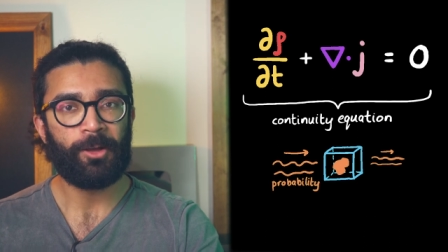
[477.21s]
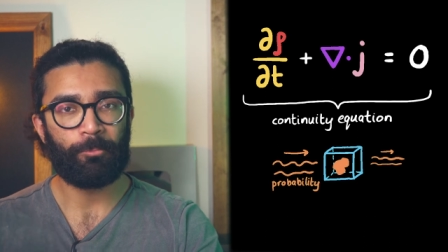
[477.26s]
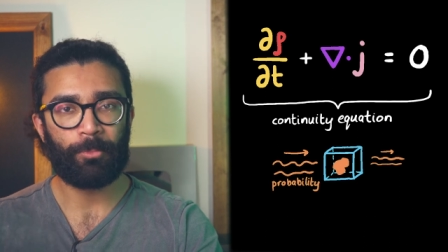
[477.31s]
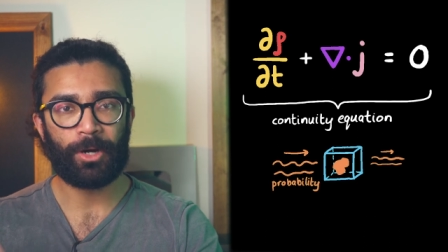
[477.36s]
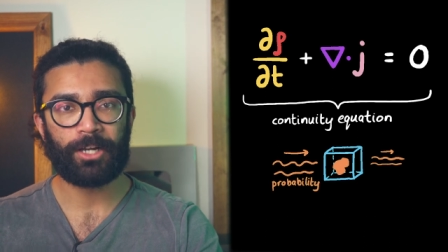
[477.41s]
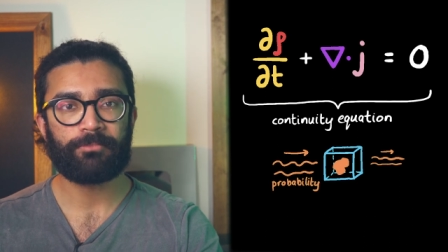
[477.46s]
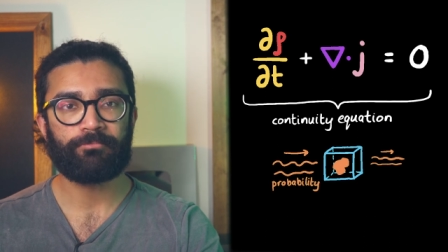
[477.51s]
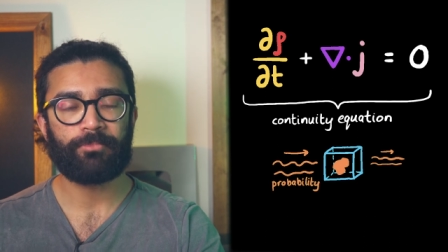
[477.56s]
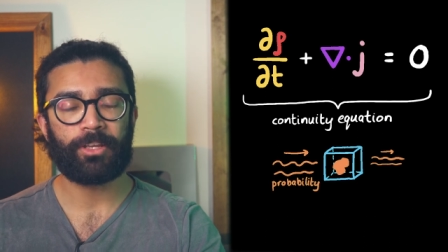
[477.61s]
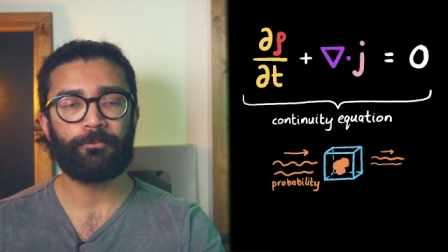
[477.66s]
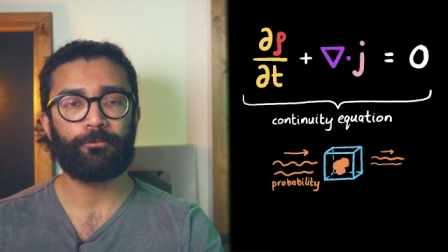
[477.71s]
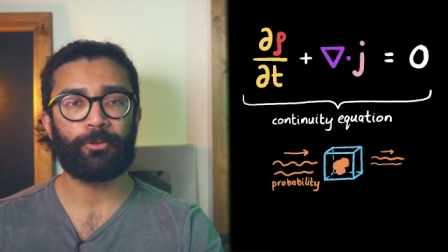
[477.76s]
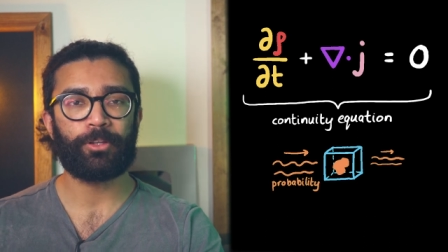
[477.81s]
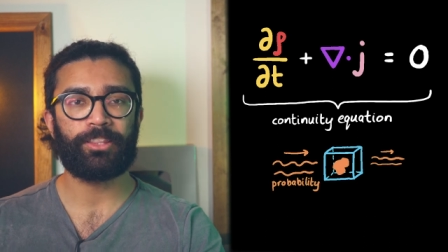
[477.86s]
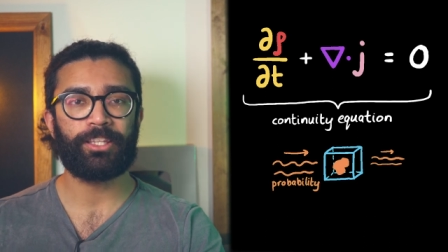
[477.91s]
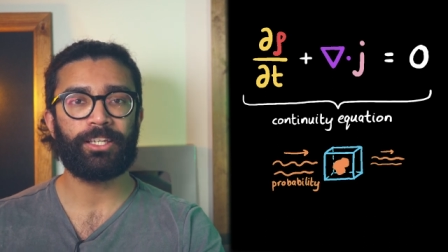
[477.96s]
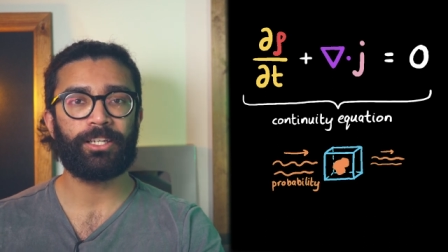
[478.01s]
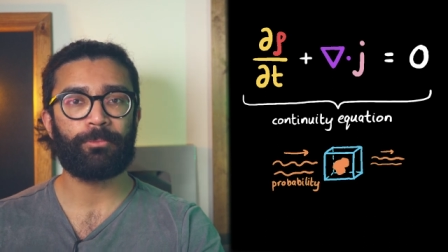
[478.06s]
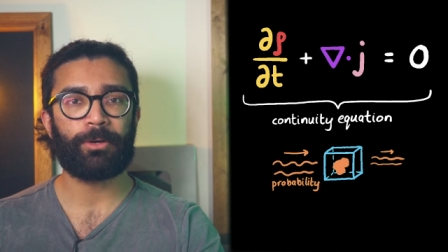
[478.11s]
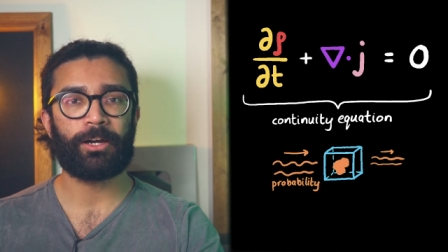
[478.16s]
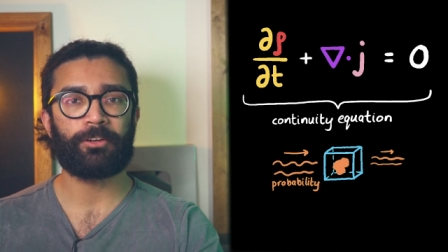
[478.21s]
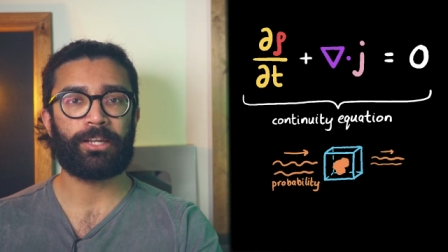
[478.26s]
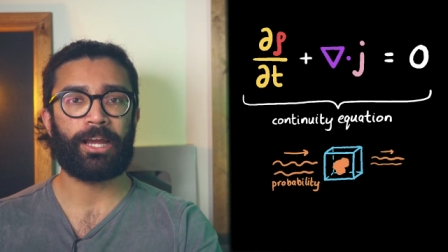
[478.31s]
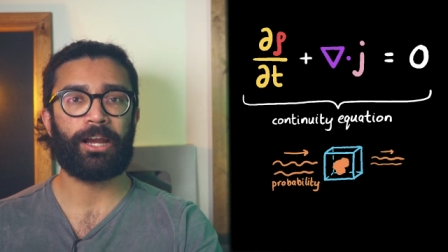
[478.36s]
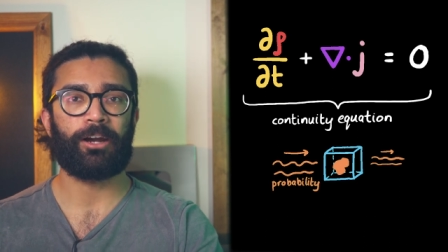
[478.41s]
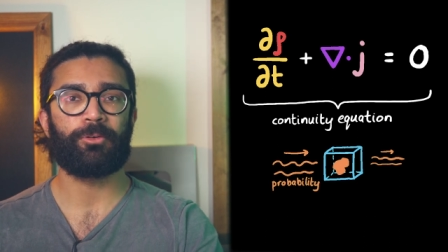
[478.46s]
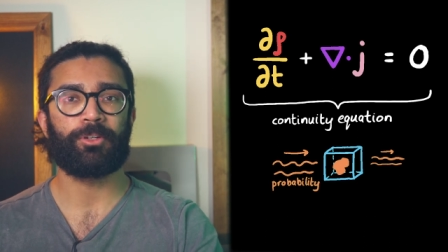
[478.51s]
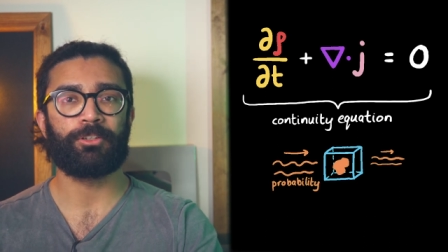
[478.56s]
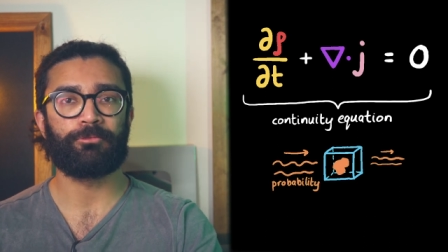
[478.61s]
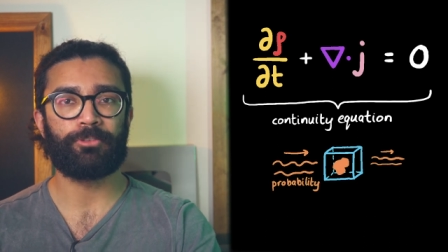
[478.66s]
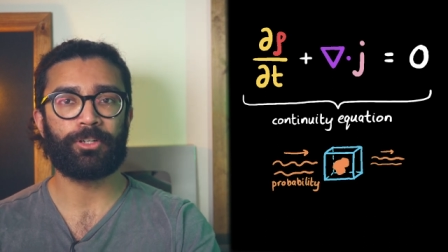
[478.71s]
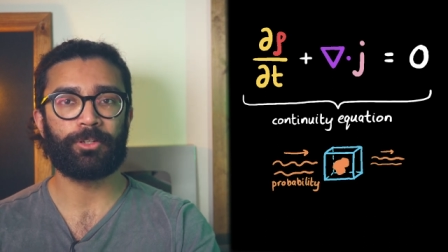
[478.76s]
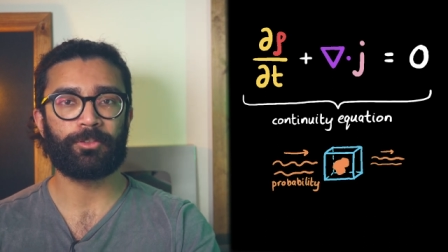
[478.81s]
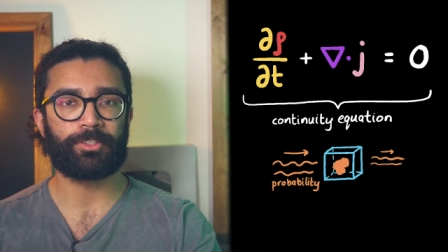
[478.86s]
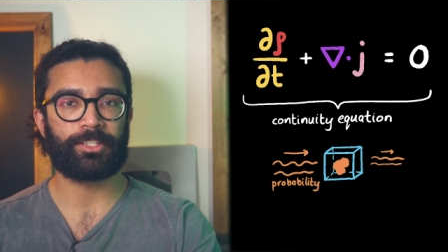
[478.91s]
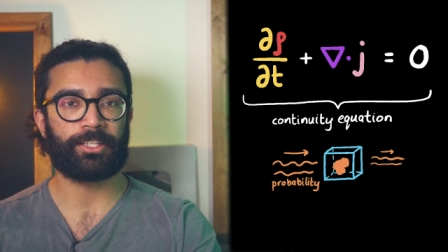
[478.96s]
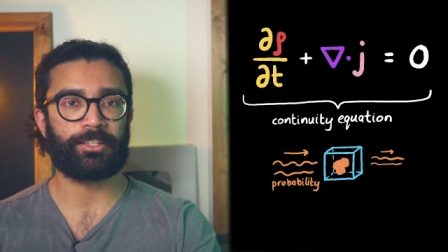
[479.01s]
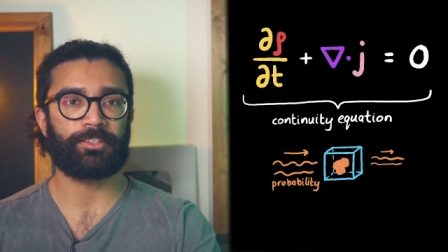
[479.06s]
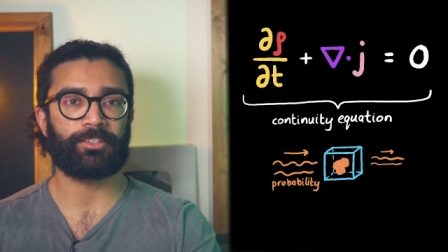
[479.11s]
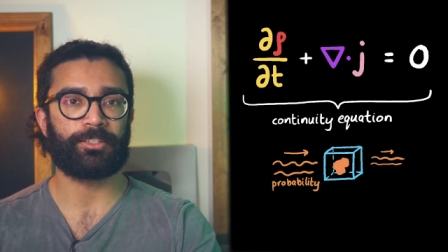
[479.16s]
But if we think about how a real
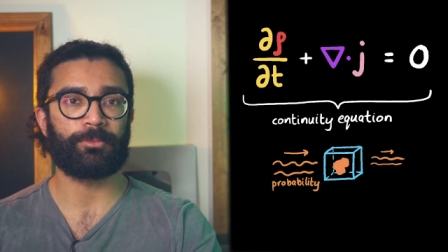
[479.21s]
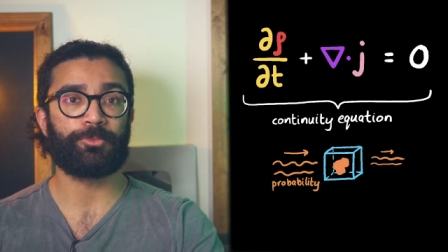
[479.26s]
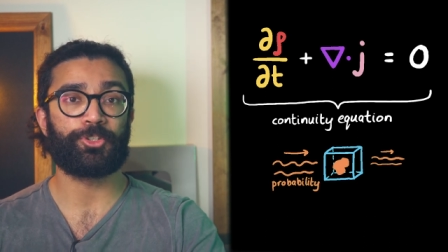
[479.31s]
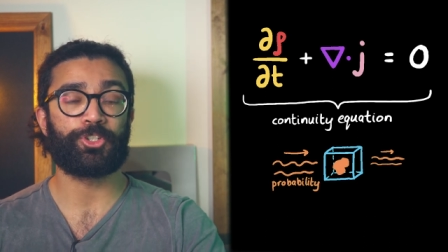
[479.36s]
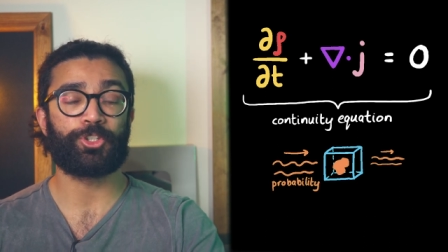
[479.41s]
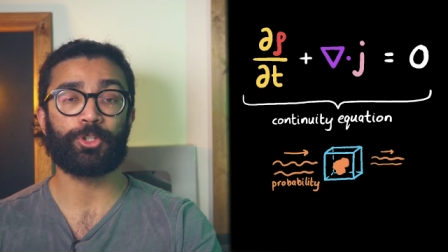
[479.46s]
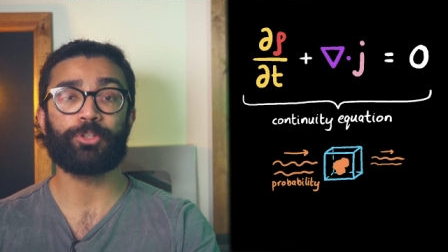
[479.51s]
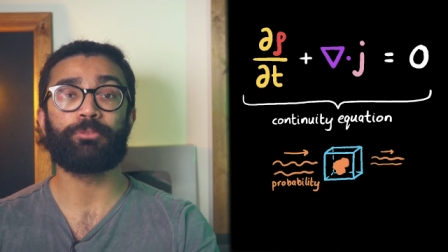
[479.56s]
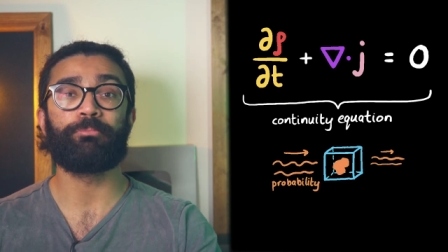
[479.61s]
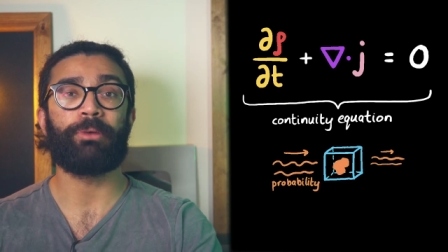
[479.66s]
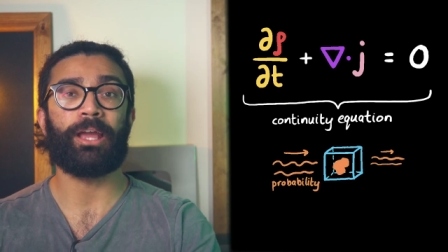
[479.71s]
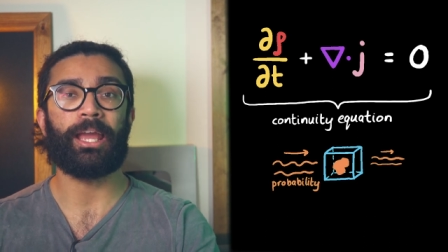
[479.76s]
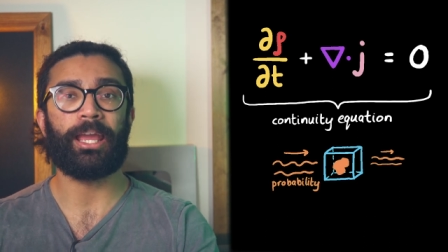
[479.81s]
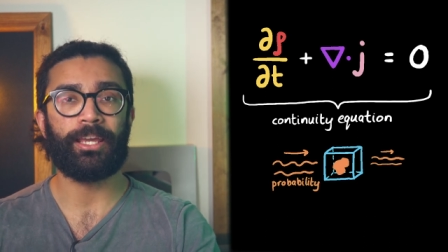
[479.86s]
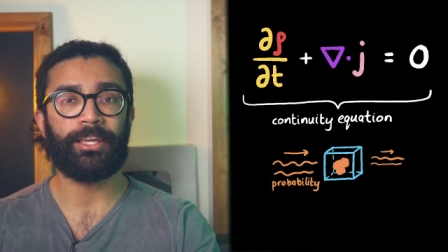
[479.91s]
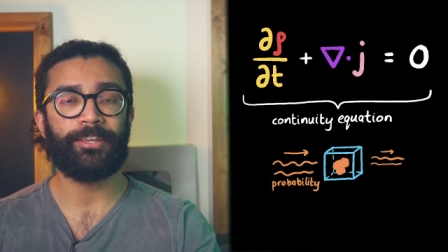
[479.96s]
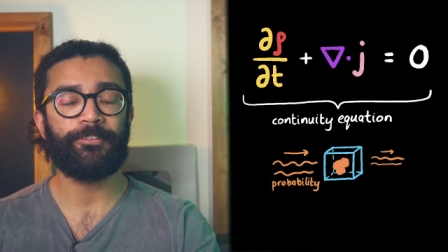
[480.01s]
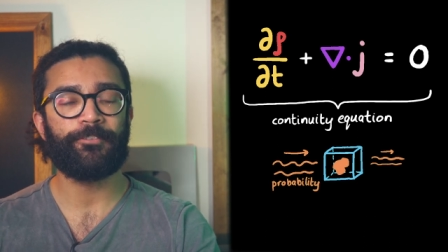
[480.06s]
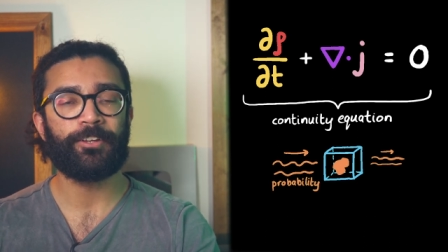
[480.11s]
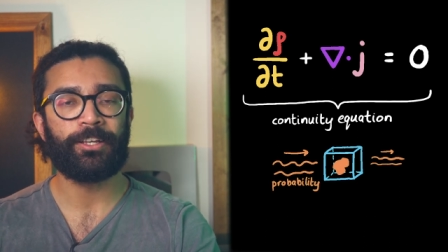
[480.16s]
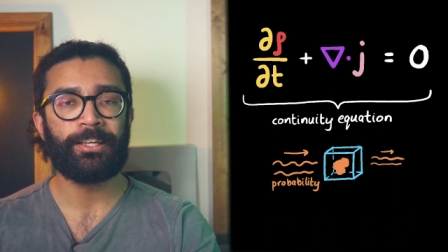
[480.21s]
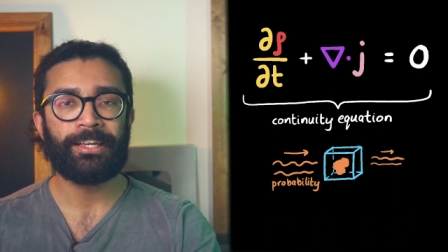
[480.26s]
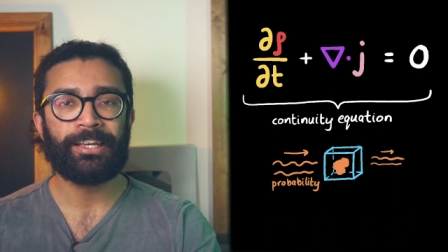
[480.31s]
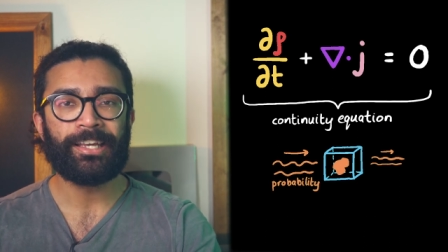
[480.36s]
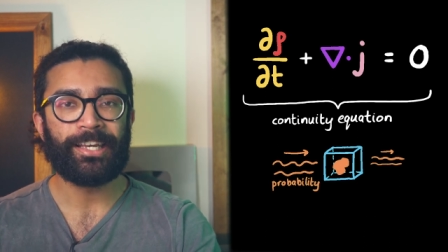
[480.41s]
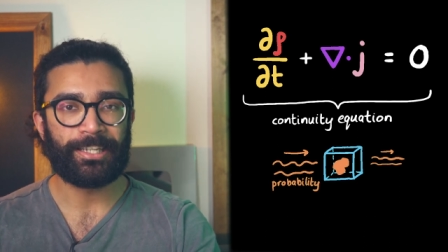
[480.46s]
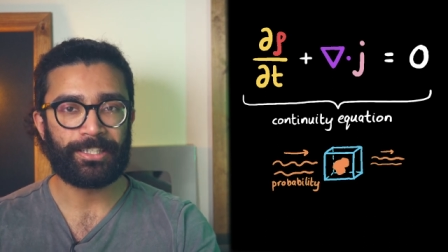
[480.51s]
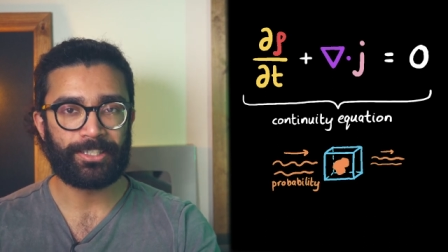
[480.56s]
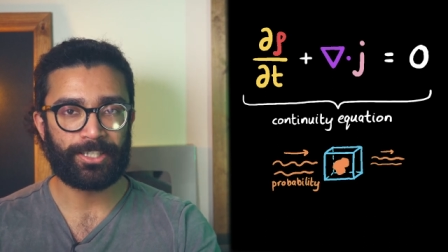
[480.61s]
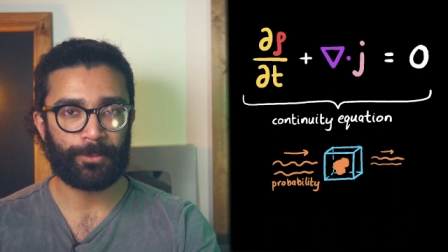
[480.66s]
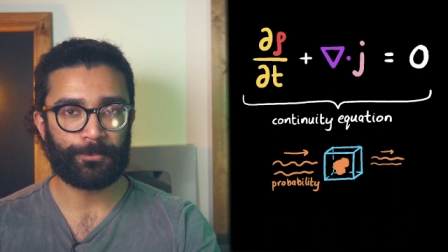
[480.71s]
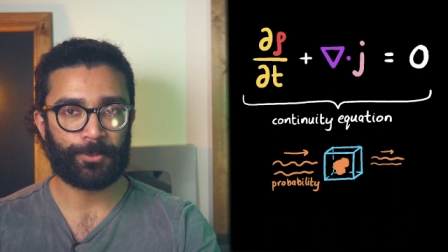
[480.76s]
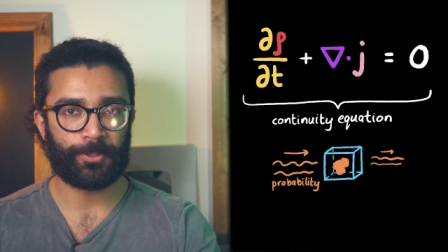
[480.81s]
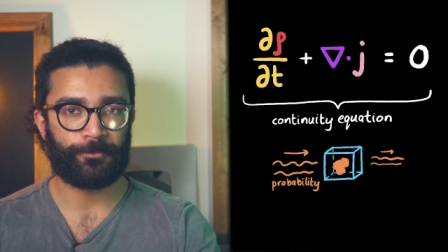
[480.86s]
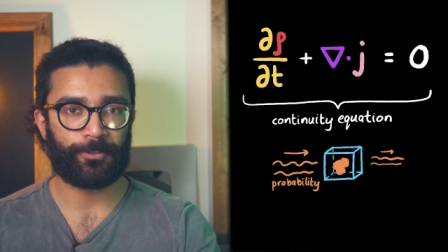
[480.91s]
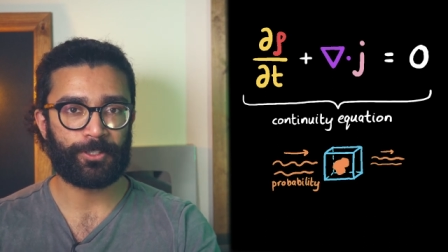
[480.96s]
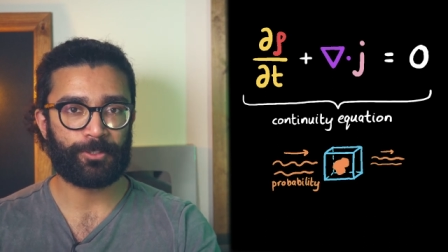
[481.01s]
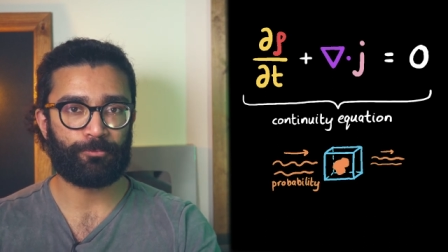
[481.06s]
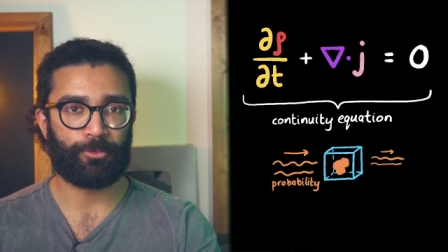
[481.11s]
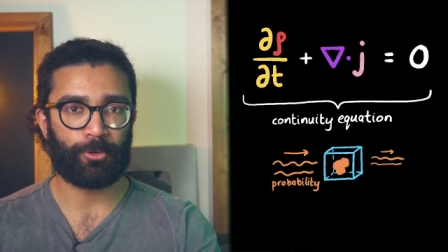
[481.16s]
system should behave in terms of its